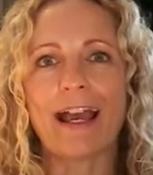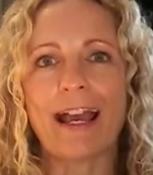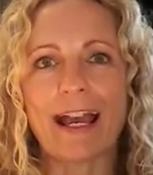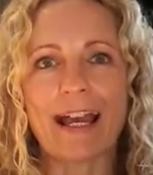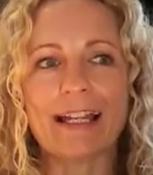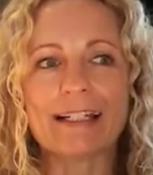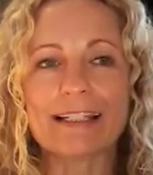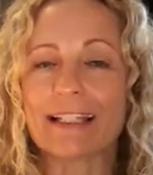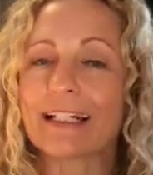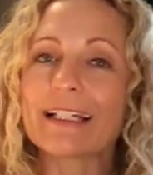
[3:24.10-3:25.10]
And
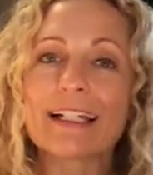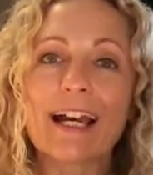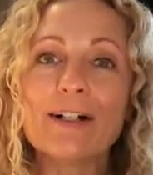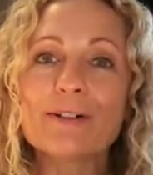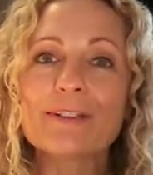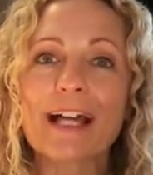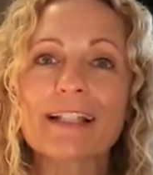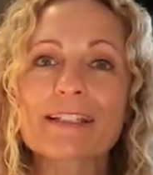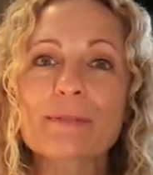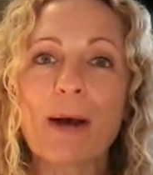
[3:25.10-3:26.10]
there you go.
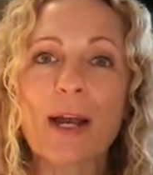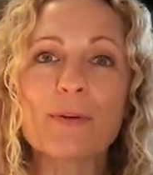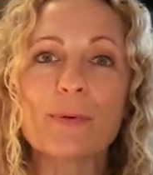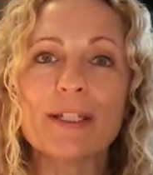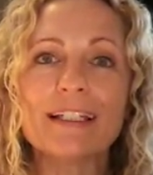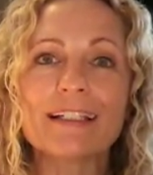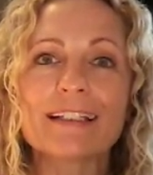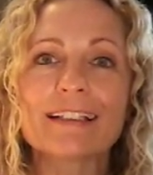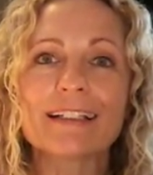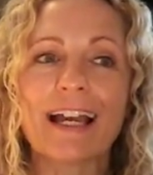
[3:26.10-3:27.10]
That's my week.